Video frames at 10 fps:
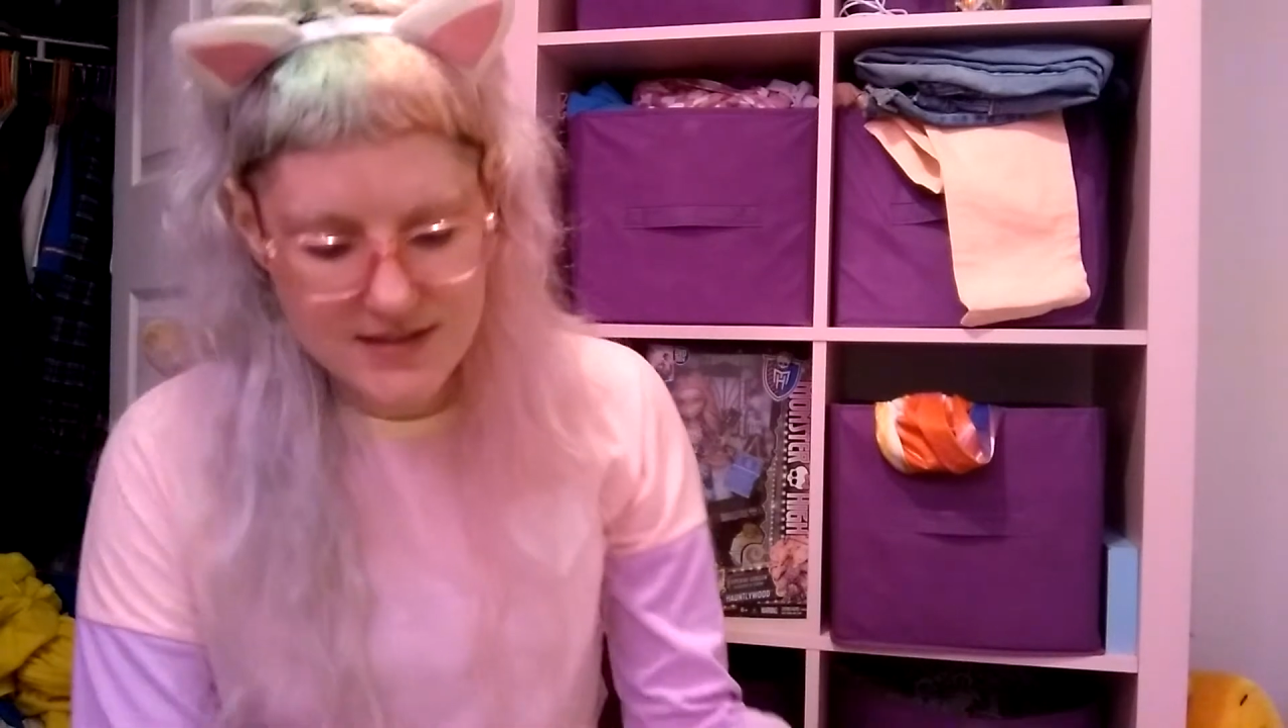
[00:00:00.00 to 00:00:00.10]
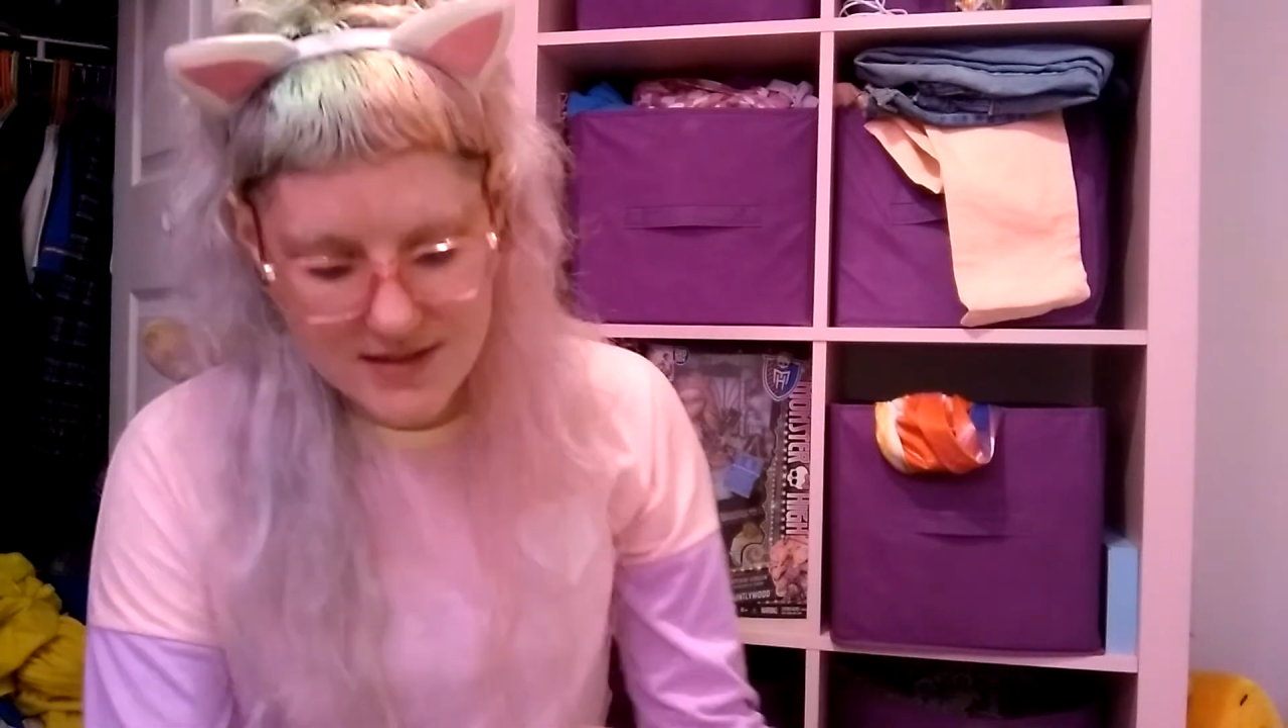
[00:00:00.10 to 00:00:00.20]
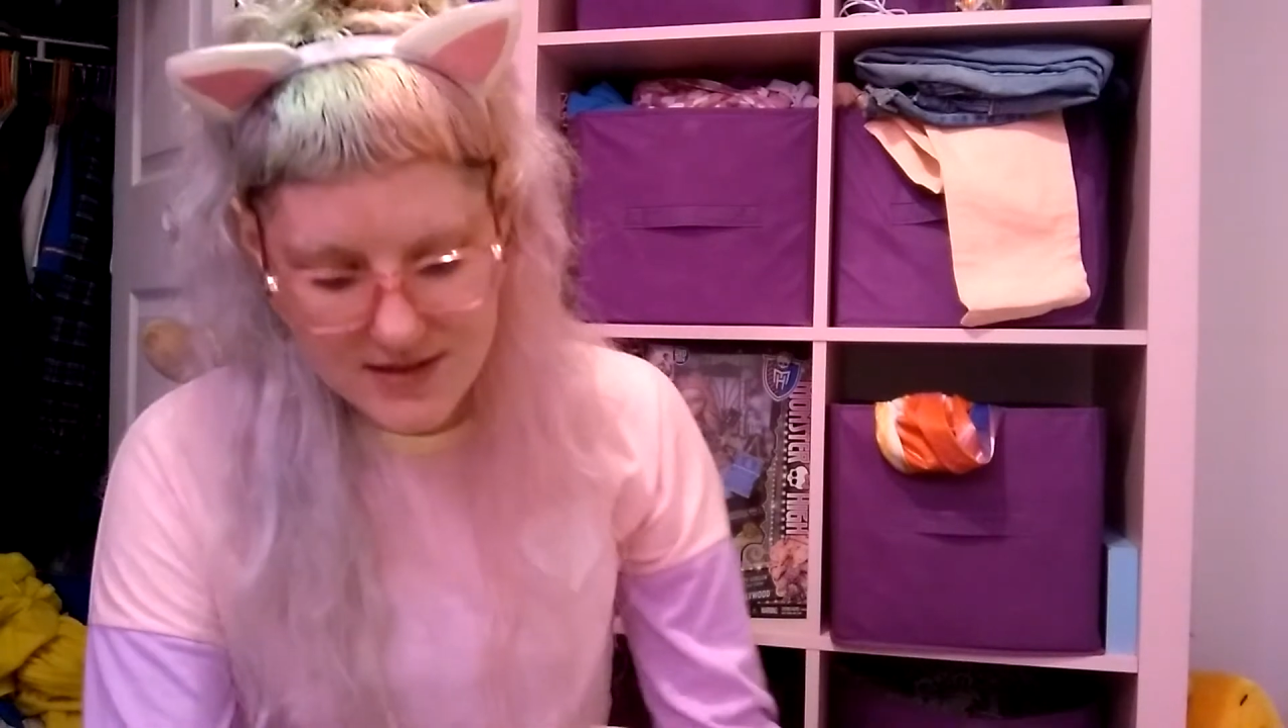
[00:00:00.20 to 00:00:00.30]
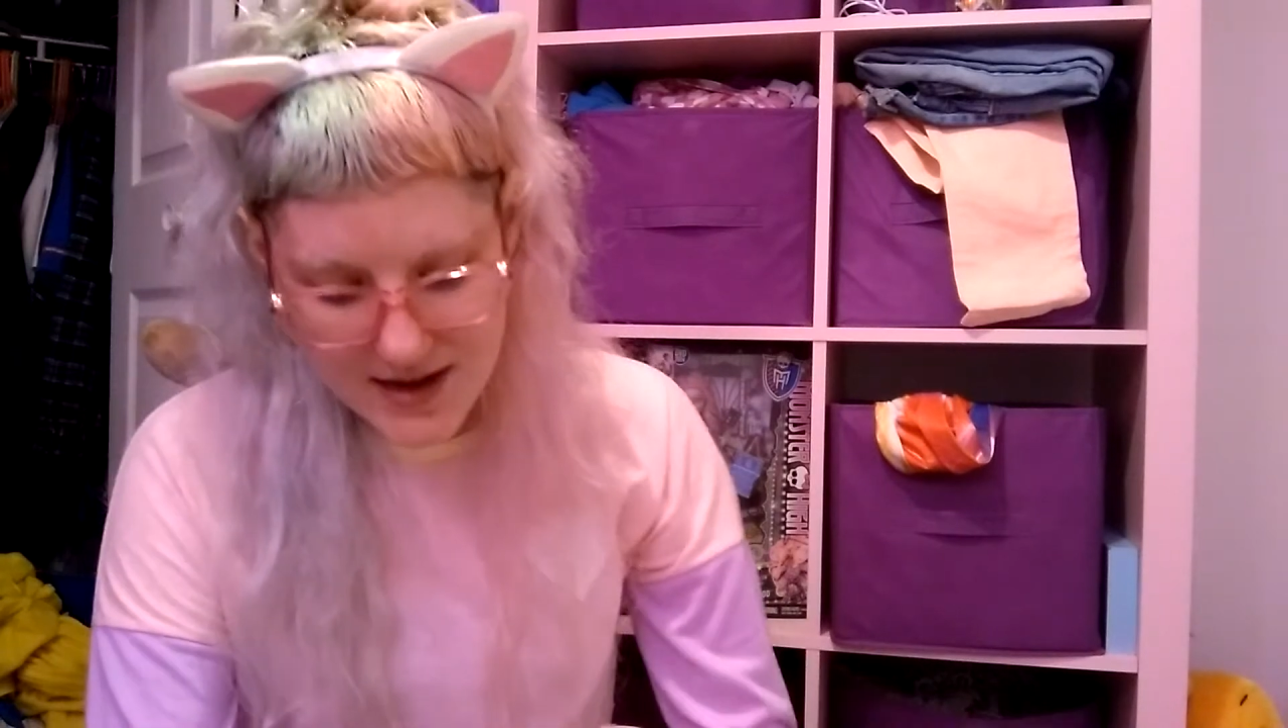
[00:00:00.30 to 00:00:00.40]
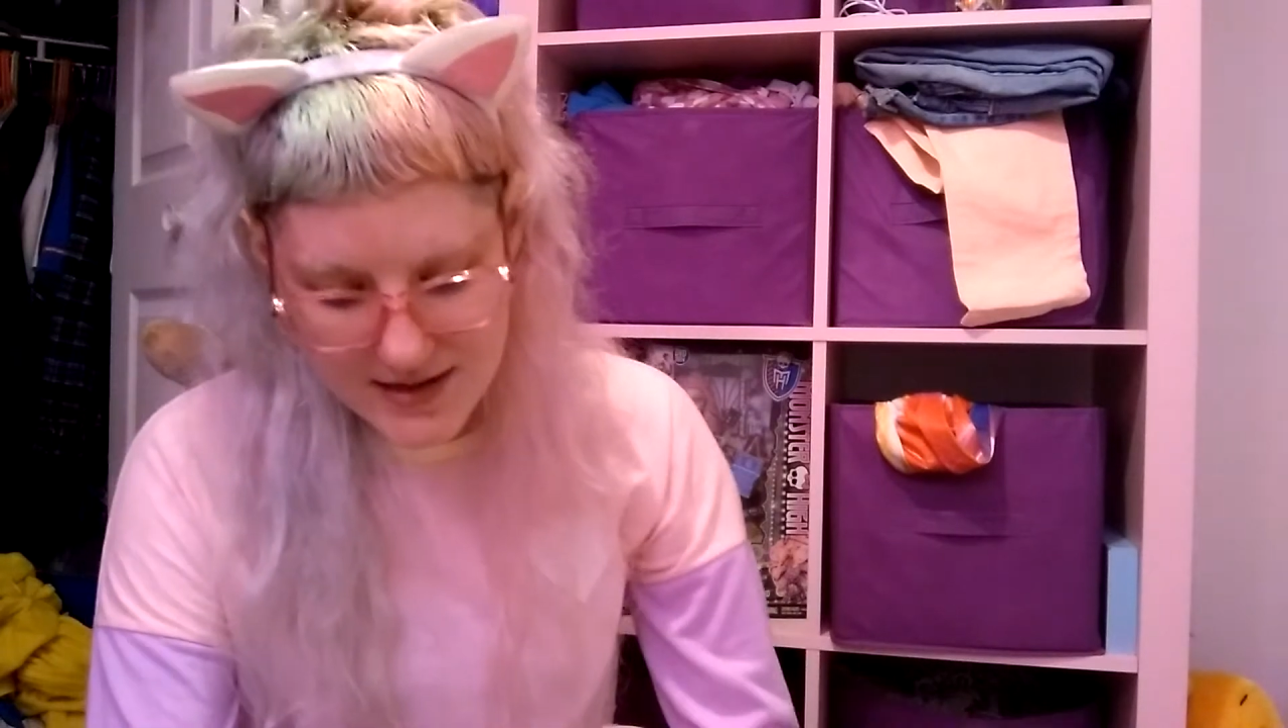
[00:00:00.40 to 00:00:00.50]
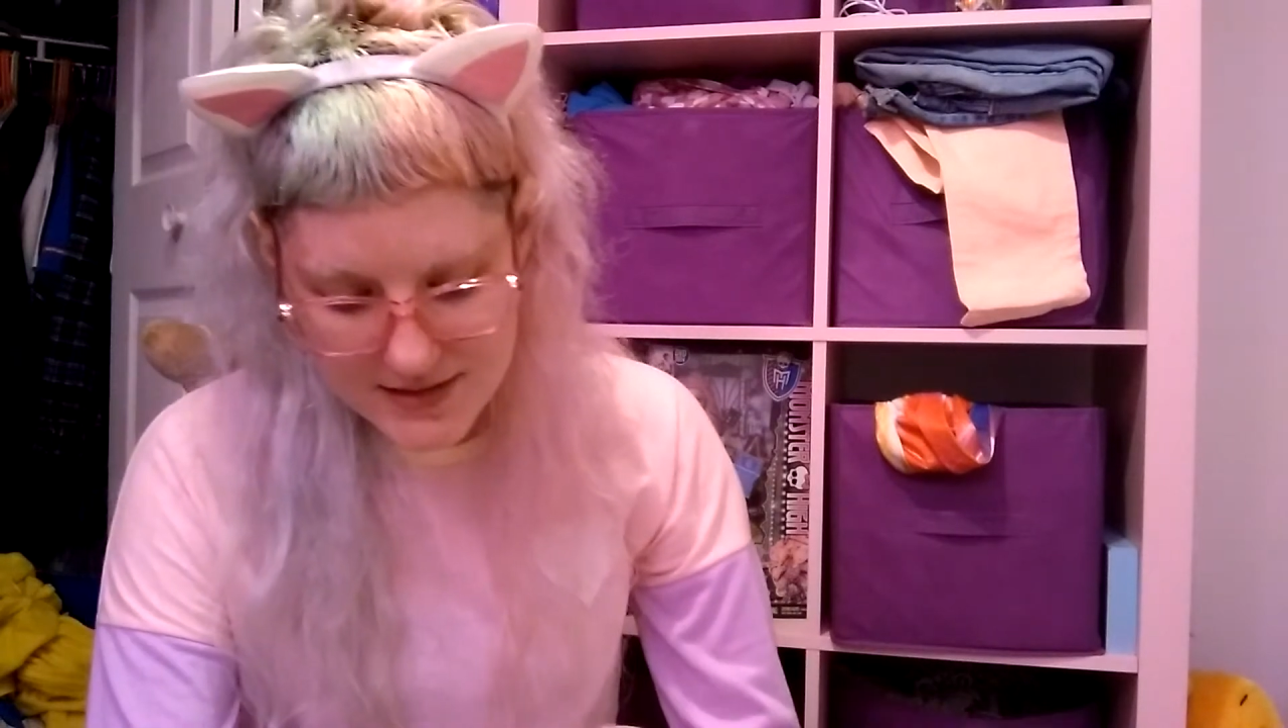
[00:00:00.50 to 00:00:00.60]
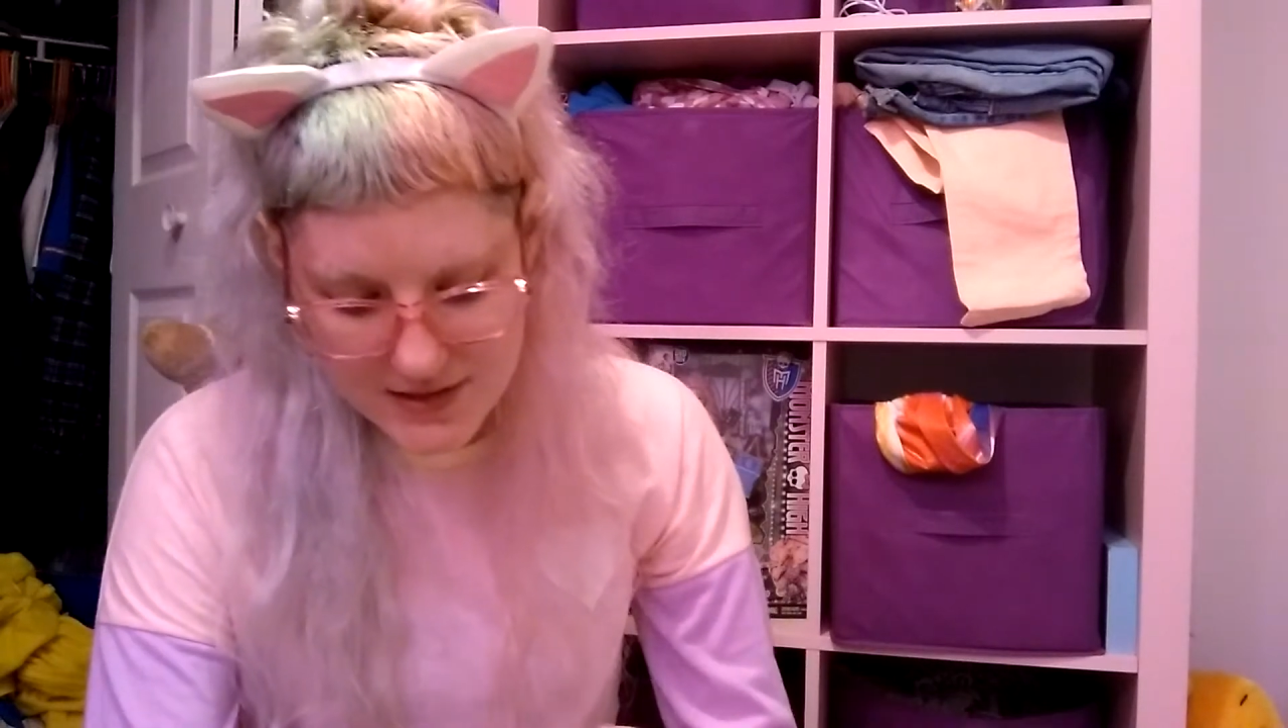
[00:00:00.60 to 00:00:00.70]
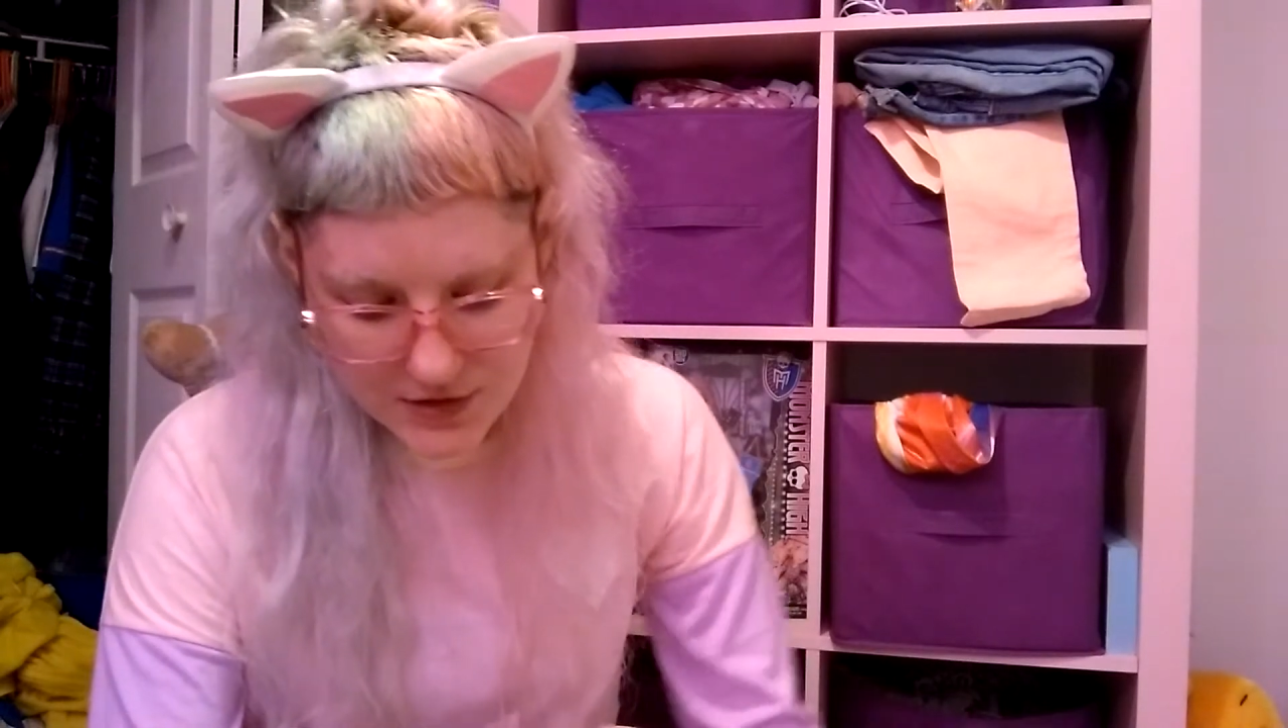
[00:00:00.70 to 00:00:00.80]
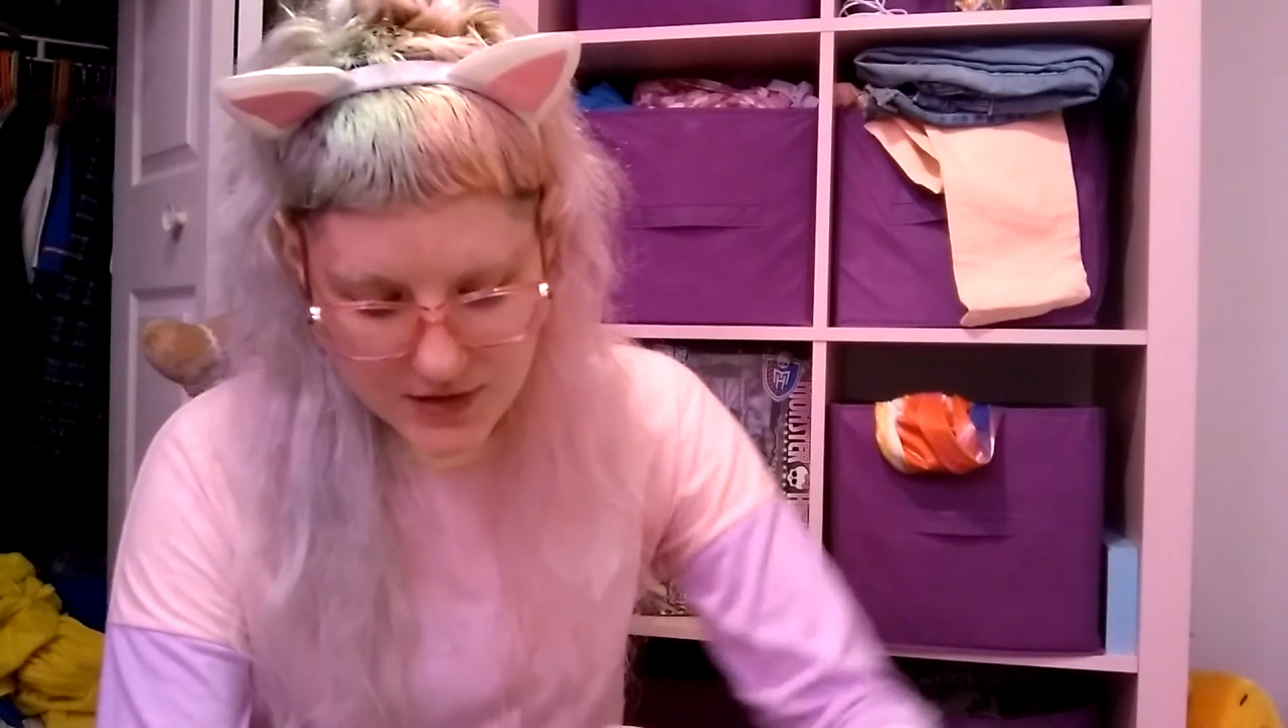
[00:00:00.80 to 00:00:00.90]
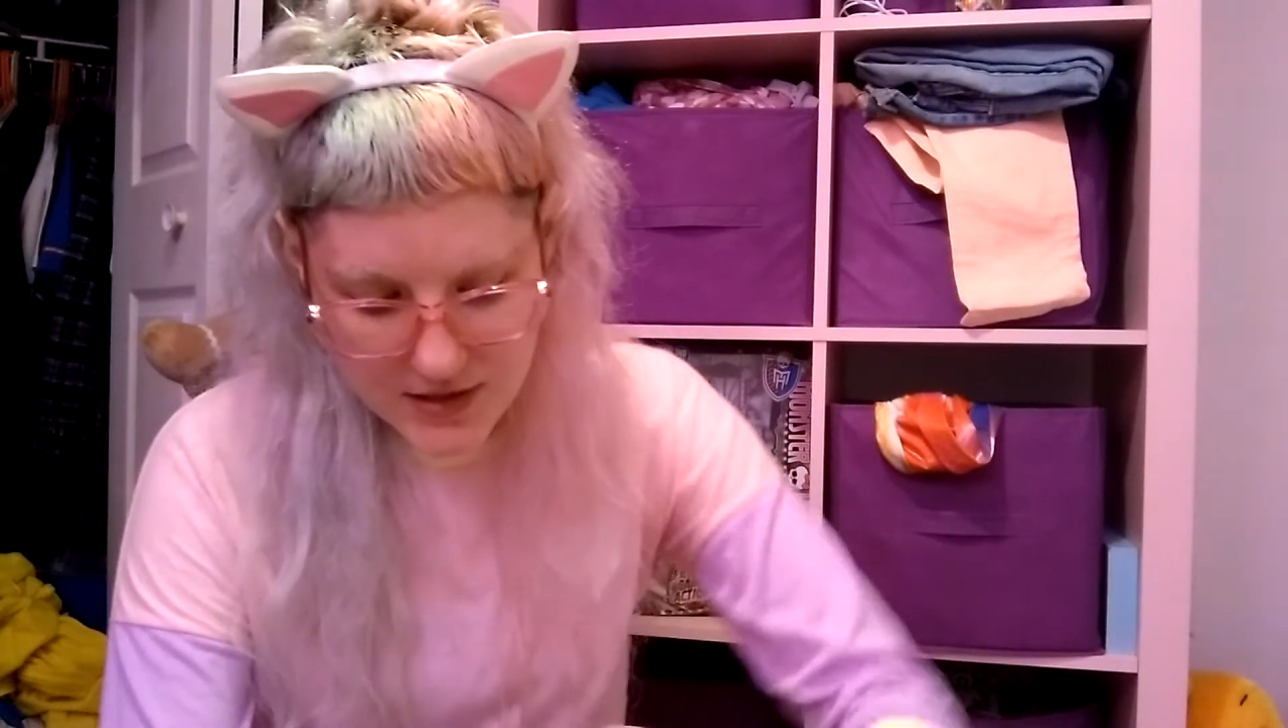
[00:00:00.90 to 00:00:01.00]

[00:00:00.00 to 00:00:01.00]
intestinal